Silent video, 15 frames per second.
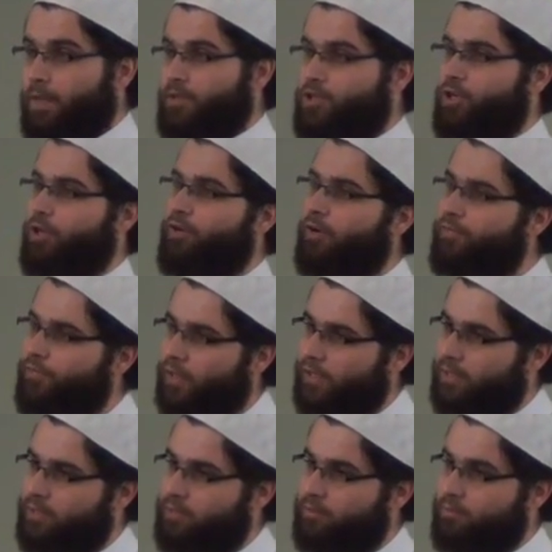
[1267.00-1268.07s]
It's
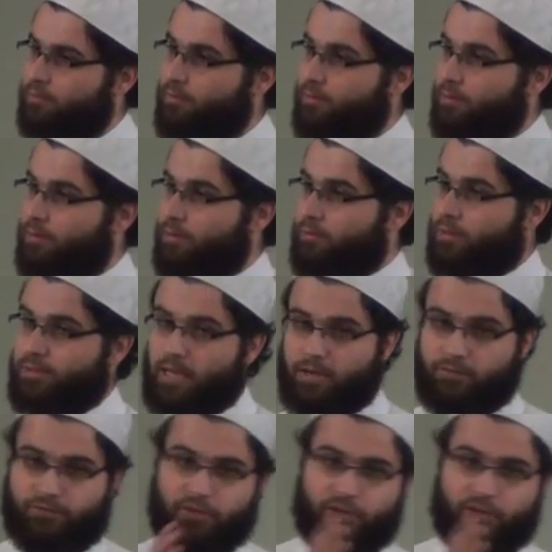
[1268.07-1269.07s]
horrific to take